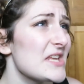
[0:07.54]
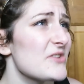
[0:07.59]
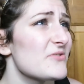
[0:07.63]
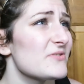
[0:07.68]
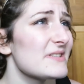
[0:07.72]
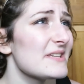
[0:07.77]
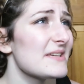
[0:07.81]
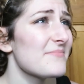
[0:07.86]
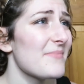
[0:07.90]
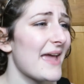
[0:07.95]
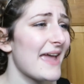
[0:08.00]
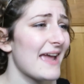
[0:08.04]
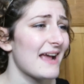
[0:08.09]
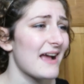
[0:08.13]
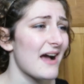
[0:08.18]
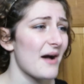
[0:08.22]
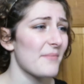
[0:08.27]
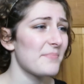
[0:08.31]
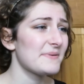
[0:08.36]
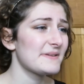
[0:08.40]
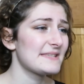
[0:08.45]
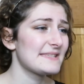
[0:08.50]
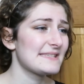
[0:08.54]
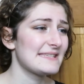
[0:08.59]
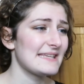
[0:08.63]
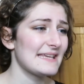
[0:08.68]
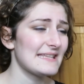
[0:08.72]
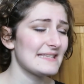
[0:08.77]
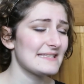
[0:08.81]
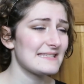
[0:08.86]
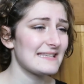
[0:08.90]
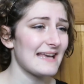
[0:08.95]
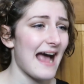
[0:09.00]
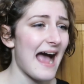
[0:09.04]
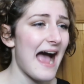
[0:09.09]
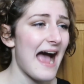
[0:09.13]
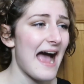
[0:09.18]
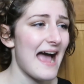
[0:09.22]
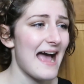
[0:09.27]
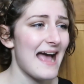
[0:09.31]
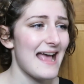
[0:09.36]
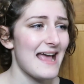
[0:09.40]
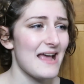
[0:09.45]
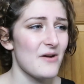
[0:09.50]
been using makeup since
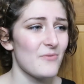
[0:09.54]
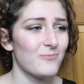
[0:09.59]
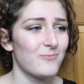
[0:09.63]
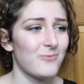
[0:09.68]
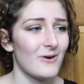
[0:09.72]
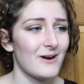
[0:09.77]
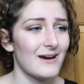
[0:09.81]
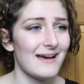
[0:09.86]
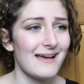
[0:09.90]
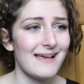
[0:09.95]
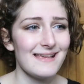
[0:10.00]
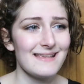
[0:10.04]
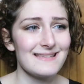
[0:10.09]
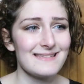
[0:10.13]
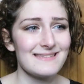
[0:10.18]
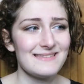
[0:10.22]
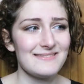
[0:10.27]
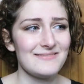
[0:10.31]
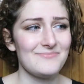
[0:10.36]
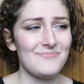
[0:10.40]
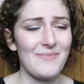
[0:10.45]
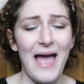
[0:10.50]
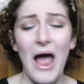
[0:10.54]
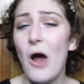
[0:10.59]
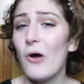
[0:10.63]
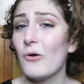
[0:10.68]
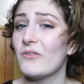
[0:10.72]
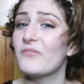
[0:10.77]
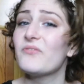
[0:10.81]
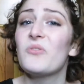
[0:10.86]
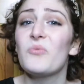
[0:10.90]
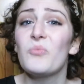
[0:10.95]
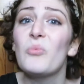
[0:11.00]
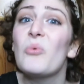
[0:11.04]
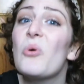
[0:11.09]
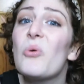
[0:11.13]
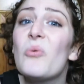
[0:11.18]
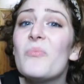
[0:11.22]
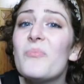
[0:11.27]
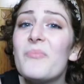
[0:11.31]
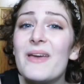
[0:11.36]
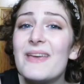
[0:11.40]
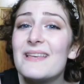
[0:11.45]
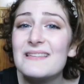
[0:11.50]
I was out of the
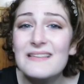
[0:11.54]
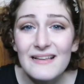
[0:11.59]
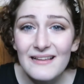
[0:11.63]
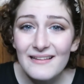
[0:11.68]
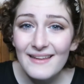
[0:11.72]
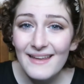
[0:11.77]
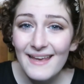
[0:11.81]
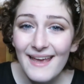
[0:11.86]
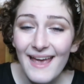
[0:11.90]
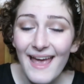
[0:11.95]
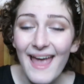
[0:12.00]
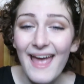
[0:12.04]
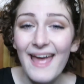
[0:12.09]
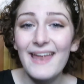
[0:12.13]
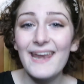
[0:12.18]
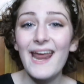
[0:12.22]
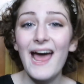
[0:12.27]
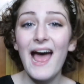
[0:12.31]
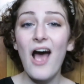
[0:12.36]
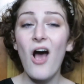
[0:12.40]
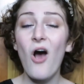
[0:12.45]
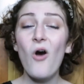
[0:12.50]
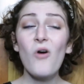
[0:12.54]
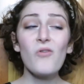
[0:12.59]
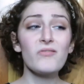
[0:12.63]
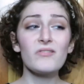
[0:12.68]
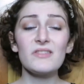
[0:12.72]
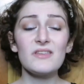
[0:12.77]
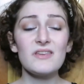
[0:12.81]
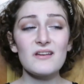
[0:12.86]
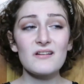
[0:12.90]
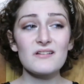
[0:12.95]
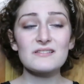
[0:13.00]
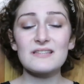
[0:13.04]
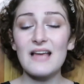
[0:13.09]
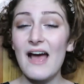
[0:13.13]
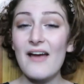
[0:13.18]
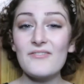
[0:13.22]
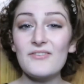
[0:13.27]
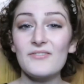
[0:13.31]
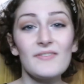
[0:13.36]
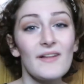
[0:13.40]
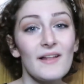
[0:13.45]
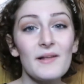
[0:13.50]
womb, basically, and over the years,
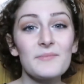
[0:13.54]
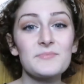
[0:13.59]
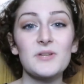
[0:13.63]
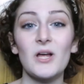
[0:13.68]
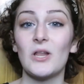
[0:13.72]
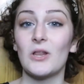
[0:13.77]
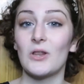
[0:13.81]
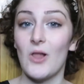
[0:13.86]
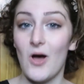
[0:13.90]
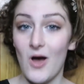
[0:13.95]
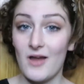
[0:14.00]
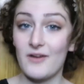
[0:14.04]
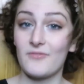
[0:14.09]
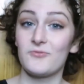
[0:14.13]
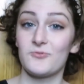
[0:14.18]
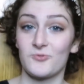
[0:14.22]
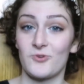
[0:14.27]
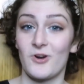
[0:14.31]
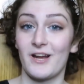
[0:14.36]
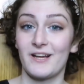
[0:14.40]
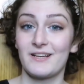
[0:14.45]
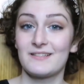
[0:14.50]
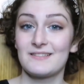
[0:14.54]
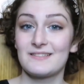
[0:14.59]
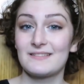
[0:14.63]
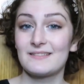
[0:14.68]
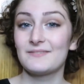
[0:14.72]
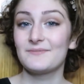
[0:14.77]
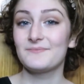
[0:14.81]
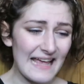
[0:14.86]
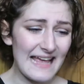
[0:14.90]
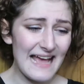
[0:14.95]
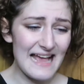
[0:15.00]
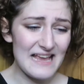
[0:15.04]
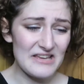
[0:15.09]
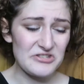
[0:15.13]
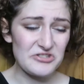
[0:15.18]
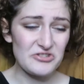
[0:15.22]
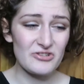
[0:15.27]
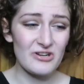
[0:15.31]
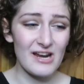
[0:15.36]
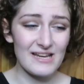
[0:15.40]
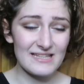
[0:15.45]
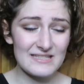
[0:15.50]
I've developed a lot of tricks. And
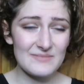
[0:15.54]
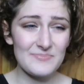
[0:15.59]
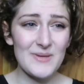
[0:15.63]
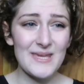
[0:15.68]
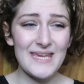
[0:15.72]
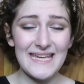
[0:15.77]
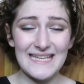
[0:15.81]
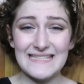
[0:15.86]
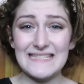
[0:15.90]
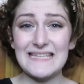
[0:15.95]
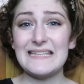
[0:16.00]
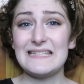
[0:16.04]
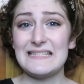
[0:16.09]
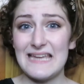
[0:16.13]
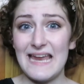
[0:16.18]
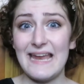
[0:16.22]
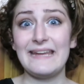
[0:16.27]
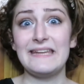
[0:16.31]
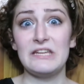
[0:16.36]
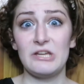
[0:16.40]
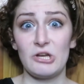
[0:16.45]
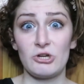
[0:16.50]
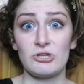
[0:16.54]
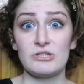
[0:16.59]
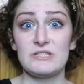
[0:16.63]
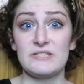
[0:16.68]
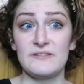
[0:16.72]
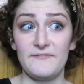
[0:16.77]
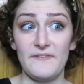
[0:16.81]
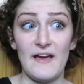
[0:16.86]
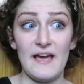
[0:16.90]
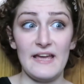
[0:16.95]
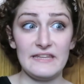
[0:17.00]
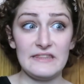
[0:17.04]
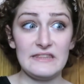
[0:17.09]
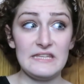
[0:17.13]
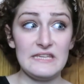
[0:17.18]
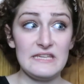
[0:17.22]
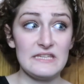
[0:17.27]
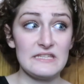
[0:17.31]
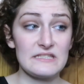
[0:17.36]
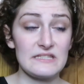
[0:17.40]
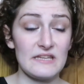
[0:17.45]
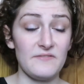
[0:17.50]
guys, trust me, it did take years to find
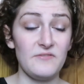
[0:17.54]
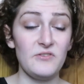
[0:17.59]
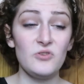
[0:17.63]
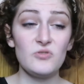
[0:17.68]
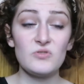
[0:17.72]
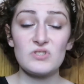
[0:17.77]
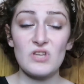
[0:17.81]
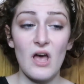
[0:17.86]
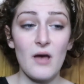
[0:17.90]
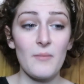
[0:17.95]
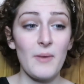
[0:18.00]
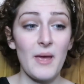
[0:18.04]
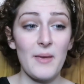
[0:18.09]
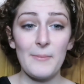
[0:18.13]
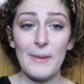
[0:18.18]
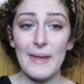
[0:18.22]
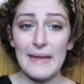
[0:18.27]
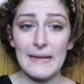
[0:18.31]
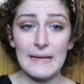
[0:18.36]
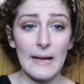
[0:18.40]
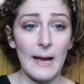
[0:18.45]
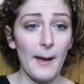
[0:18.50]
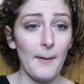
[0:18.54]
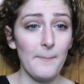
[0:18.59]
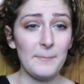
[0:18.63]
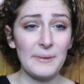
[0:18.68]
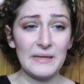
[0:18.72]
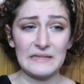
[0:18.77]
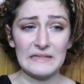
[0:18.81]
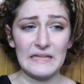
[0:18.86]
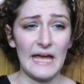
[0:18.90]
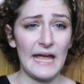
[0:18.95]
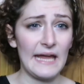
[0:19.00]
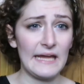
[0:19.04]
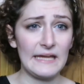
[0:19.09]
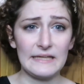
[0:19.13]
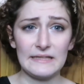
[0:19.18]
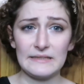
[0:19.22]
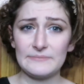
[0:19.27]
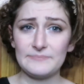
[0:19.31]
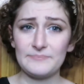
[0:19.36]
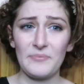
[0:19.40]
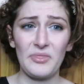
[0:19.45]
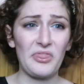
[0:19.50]
these. If you saw my makeup in, like,
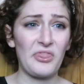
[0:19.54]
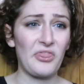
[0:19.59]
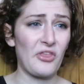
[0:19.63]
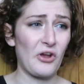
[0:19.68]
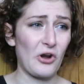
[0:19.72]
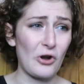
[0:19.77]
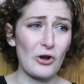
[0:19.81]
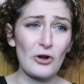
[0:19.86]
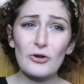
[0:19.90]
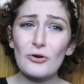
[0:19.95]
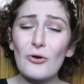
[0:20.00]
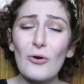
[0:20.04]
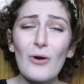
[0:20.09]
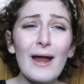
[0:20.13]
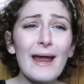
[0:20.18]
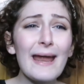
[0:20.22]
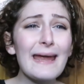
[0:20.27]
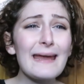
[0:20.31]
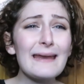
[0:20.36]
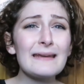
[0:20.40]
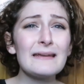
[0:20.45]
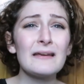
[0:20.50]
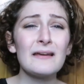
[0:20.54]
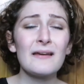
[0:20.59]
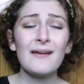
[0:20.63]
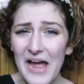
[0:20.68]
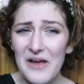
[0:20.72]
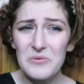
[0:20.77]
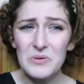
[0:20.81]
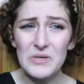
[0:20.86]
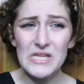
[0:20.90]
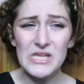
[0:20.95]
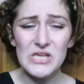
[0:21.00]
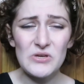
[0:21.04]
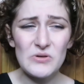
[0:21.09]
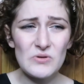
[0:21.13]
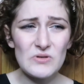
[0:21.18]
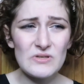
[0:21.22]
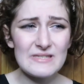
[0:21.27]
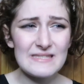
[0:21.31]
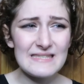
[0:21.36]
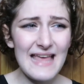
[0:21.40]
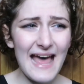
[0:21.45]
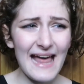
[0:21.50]
third grade, I would
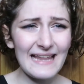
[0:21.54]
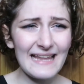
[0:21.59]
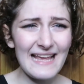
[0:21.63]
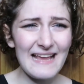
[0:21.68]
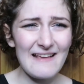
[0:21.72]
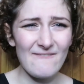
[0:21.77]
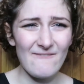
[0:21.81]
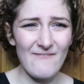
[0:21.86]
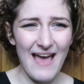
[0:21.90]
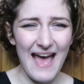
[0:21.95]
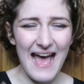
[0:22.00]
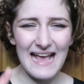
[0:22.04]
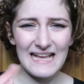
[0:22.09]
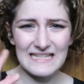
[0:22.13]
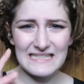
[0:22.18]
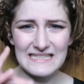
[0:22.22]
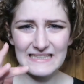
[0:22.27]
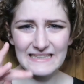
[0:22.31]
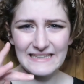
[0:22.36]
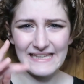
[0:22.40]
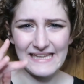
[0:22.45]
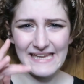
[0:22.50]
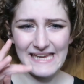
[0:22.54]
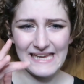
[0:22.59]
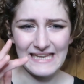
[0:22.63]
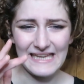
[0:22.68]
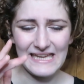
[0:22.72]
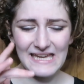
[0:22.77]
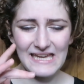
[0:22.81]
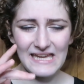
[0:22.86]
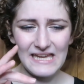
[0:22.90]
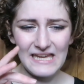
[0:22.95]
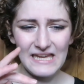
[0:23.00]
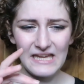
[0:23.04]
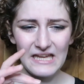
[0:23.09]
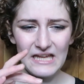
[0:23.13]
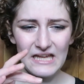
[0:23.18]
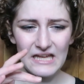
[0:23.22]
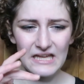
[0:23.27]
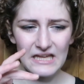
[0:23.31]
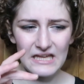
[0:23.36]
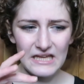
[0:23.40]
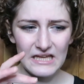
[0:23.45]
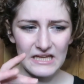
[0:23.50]
use that, like,
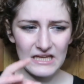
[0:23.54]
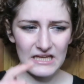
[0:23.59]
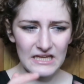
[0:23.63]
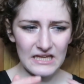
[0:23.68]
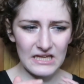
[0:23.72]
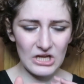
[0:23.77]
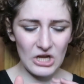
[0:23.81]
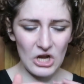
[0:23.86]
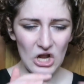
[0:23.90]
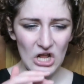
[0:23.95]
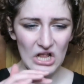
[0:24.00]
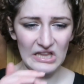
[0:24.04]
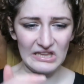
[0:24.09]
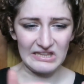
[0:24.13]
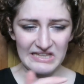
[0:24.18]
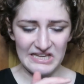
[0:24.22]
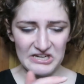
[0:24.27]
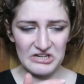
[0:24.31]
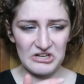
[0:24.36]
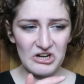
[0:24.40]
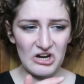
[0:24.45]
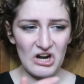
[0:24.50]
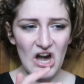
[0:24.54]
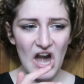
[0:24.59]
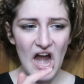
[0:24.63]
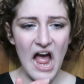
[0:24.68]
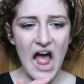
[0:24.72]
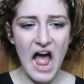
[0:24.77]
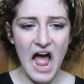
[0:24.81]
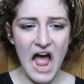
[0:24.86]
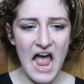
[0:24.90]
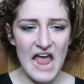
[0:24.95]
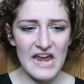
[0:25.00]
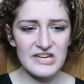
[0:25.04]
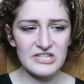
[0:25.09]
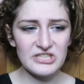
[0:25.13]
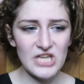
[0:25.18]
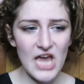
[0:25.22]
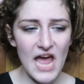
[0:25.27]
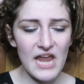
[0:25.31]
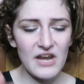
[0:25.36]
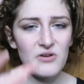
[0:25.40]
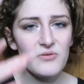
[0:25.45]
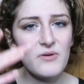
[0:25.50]
Vaseline glitter
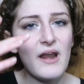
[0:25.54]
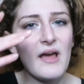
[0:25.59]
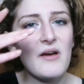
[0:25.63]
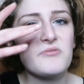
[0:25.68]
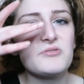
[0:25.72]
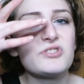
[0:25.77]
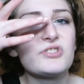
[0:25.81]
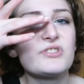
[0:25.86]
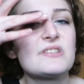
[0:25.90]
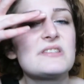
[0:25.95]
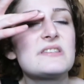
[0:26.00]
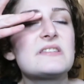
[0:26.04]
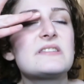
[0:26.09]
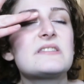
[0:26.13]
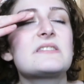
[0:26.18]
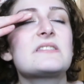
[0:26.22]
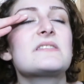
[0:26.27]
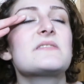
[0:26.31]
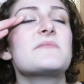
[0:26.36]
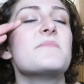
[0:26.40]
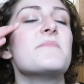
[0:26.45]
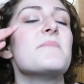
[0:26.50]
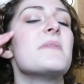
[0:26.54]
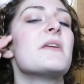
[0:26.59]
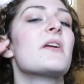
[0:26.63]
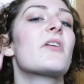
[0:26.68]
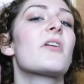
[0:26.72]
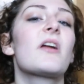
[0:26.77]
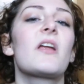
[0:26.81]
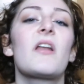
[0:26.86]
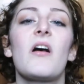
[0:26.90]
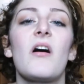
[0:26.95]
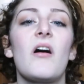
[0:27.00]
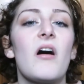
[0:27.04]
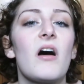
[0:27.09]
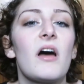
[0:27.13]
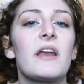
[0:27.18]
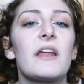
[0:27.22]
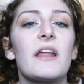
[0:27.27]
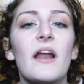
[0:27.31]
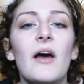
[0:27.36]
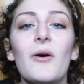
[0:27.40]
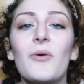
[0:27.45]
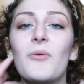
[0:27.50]
eyeshadow, and I would just smear it
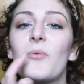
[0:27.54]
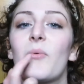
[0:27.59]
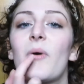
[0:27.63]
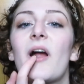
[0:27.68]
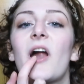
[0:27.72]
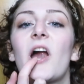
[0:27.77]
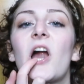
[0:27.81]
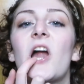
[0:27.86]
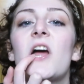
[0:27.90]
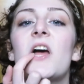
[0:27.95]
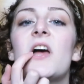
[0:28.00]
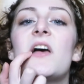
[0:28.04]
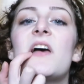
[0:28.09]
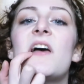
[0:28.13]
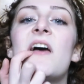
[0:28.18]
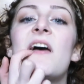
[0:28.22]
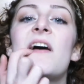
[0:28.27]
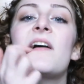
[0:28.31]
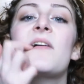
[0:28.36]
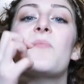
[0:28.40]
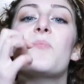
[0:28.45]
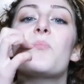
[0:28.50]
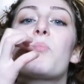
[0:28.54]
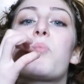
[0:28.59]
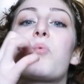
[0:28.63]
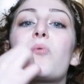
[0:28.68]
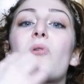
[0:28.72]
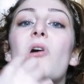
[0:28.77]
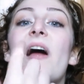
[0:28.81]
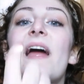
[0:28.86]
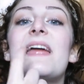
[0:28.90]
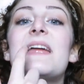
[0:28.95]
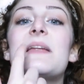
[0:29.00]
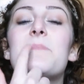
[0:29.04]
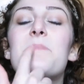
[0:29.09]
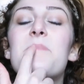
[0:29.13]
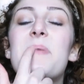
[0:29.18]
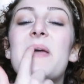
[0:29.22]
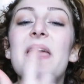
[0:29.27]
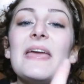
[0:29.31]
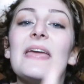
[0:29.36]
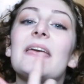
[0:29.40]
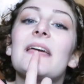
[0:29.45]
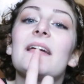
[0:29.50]
on, and I would wear bright
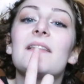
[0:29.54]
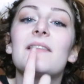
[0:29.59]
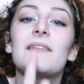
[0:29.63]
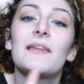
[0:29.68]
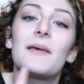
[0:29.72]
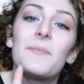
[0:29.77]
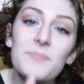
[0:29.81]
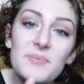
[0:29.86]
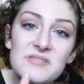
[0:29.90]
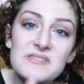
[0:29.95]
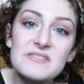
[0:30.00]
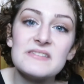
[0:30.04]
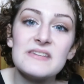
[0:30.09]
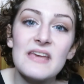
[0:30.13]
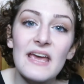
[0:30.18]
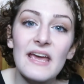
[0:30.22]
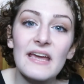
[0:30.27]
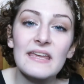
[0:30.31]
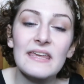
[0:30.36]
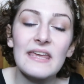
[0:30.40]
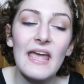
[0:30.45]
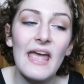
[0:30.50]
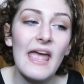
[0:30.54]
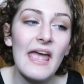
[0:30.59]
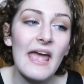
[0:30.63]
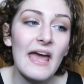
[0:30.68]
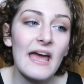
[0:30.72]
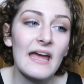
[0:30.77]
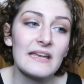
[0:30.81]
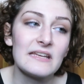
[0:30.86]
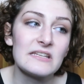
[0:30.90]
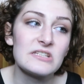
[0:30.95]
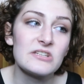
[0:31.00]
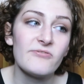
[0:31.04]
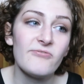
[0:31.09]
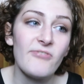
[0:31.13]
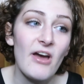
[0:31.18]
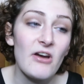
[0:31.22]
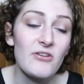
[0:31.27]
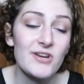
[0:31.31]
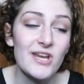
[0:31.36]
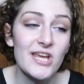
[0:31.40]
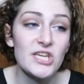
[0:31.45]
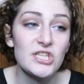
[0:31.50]
pink lipstick and
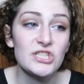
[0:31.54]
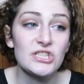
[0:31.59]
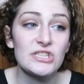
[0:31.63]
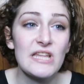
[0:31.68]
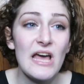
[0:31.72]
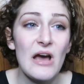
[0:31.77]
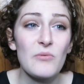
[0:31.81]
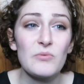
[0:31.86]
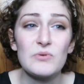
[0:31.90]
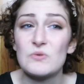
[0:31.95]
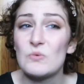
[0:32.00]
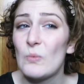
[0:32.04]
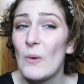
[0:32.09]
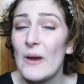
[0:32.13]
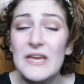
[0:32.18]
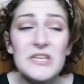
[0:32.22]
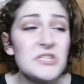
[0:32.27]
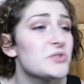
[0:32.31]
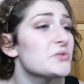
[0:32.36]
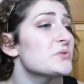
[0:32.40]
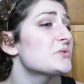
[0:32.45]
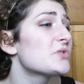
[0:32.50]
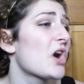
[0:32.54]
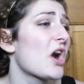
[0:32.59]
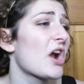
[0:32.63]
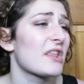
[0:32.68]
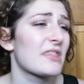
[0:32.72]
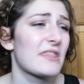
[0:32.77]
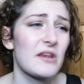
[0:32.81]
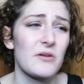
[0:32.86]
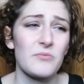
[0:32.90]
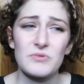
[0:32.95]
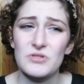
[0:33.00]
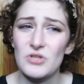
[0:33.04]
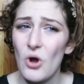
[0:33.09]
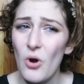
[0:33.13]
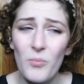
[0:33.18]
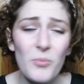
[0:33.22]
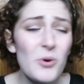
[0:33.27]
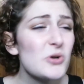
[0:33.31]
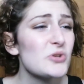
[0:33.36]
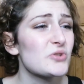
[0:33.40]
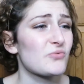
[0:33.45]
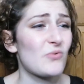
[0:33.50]
foundation that was way too dark that it was
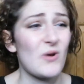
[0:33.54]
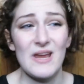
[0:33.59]
almost